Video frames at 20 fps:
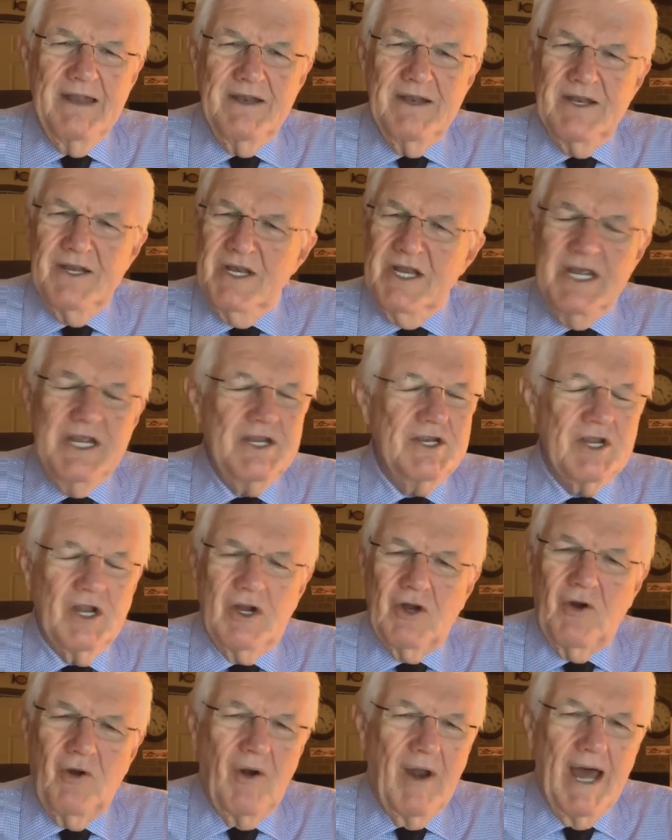need to
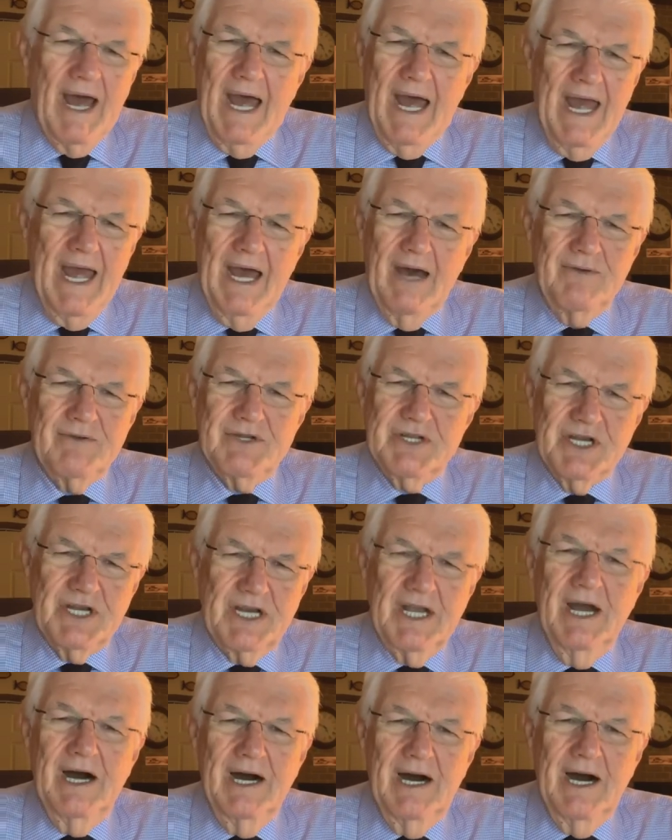cry out to
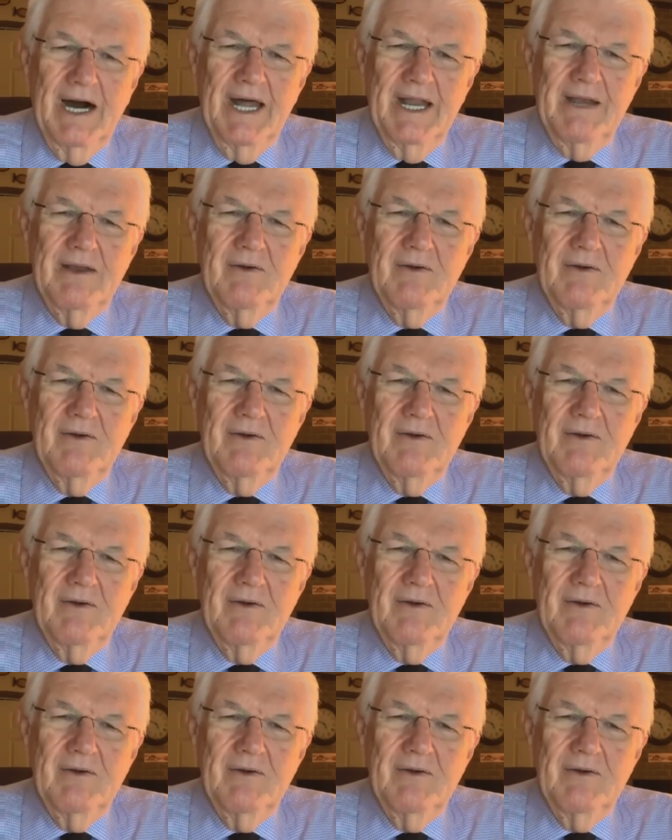God,